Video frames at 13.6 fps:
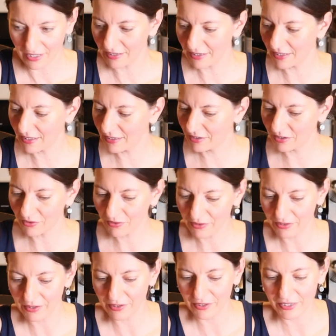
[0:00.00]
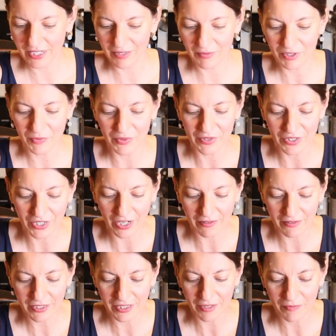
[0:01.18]
And then your tablespoon of
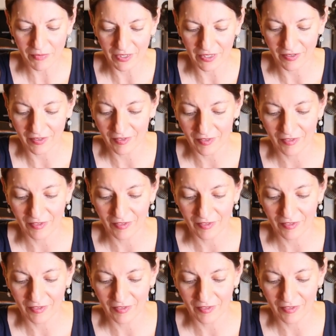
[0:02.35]
chocolate chips.